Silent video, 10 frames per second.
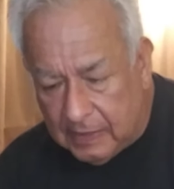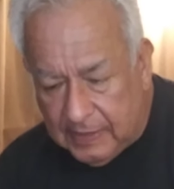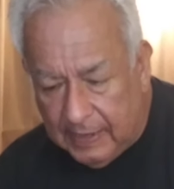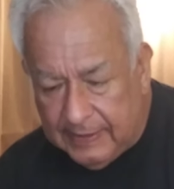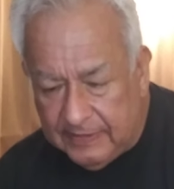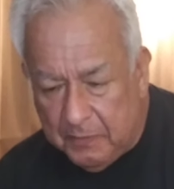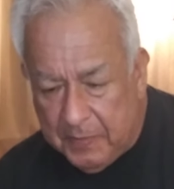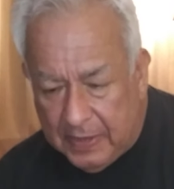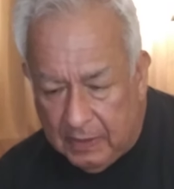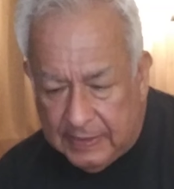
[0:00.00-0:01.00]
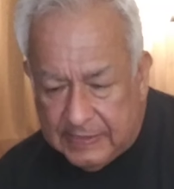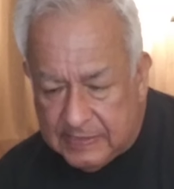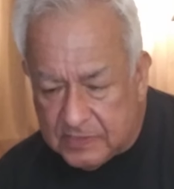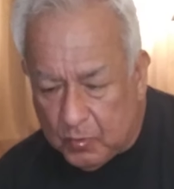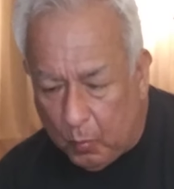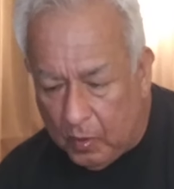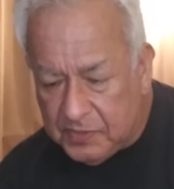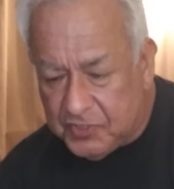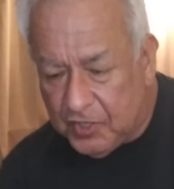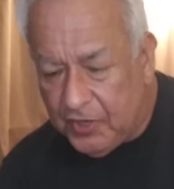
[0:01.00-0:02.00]
cut in the middle is
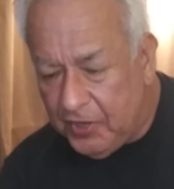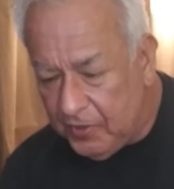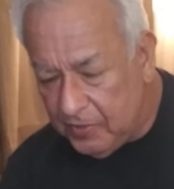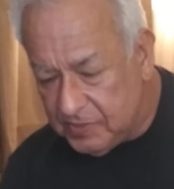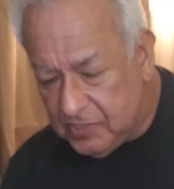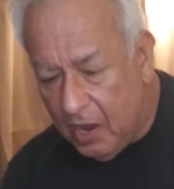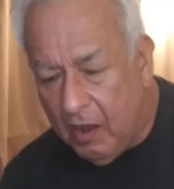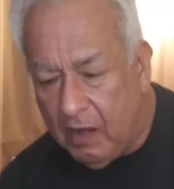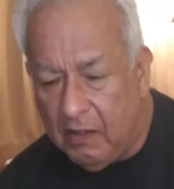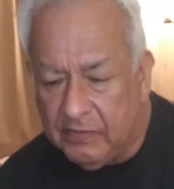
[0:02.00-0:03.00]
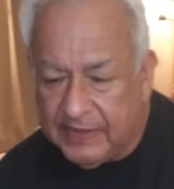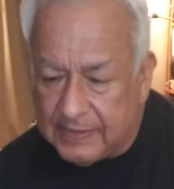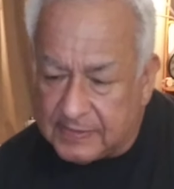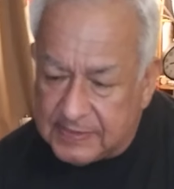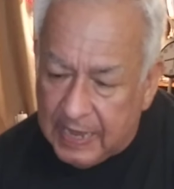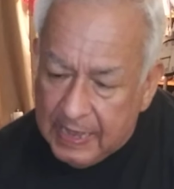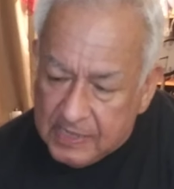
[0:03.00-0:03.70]
what secures all this.